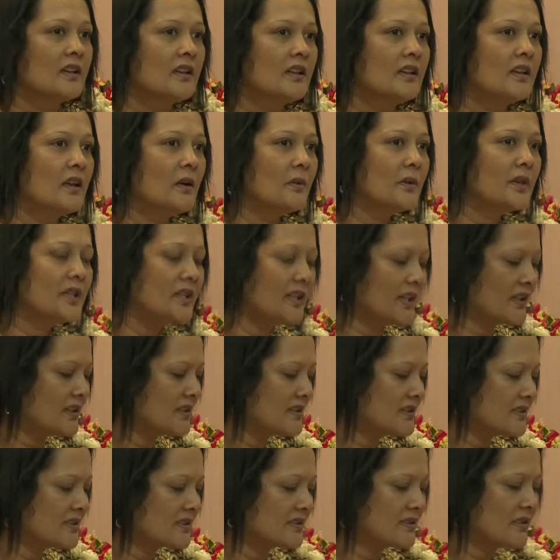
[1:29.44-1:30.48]
Knowing that
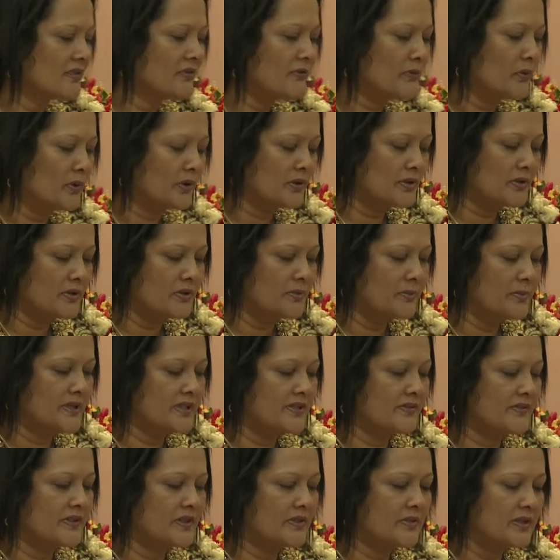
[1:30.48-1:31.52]
this is the fourth
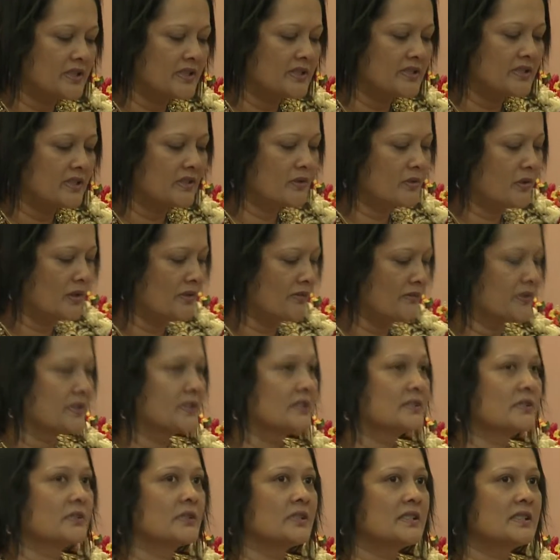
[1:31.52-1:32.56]
Pacific Regional
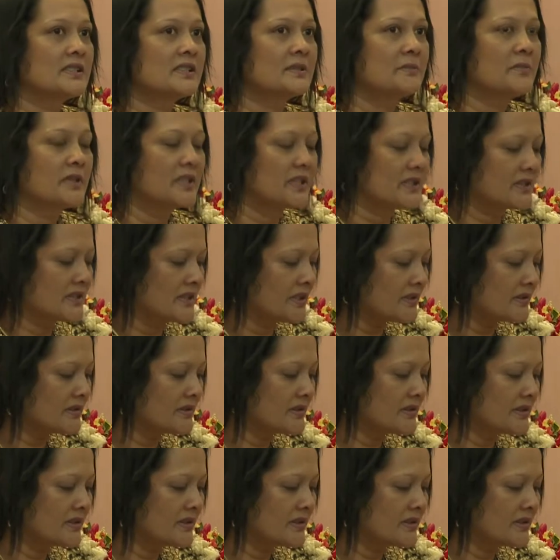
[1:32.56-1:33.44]
Conference on Disability,